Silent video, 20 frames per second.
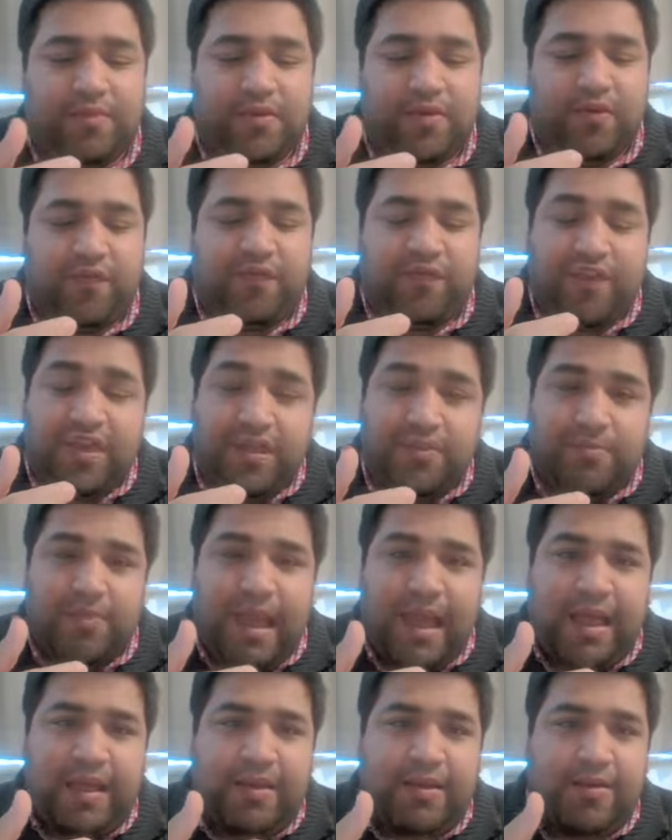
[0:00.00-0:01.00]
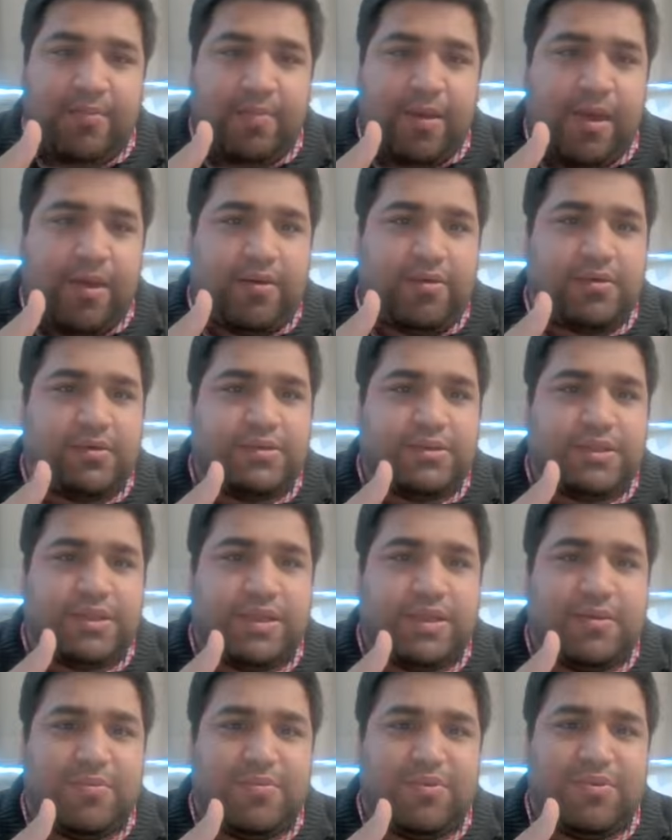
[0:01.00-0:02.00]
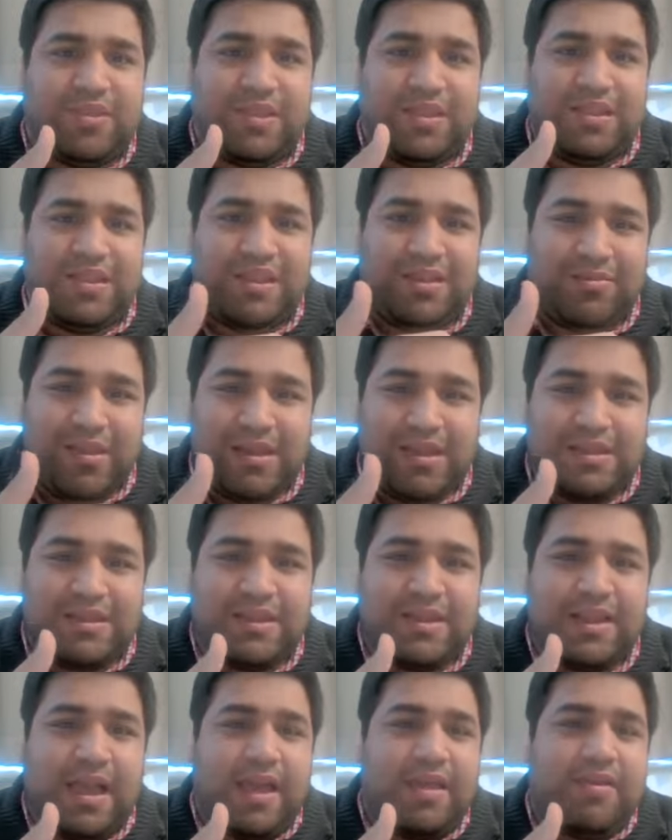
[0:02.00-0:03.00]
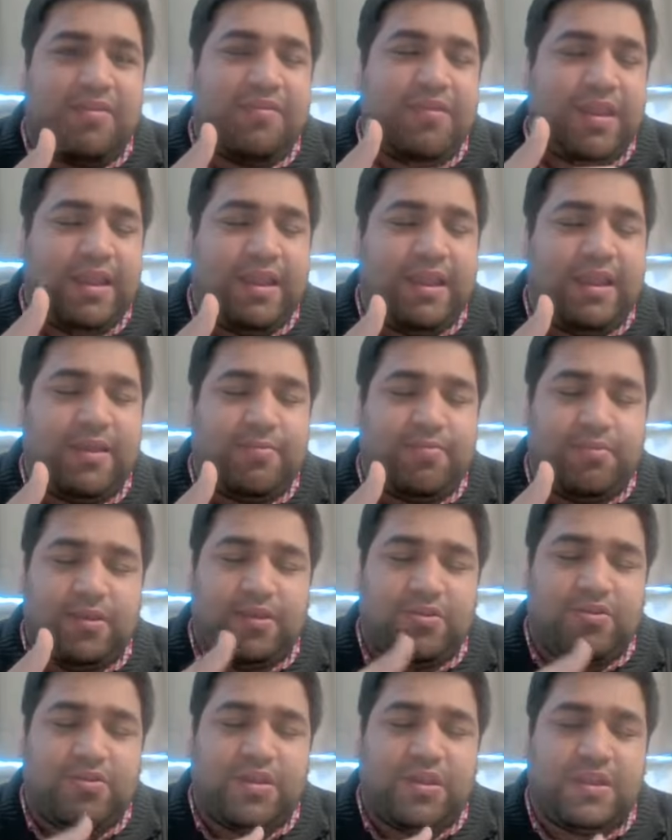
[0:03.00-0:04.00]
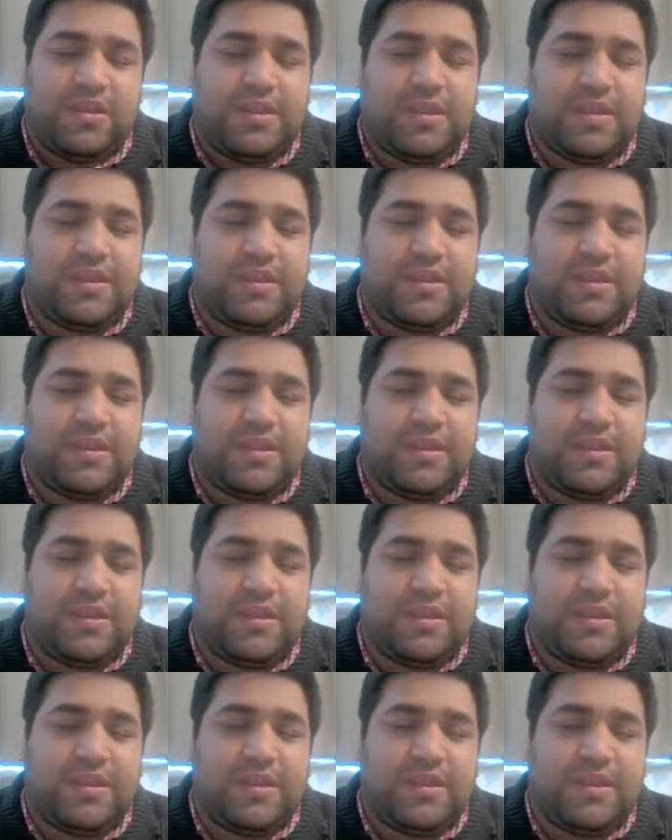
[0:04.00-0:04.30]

your feedback about Mohsin Kivetek. I really appreciate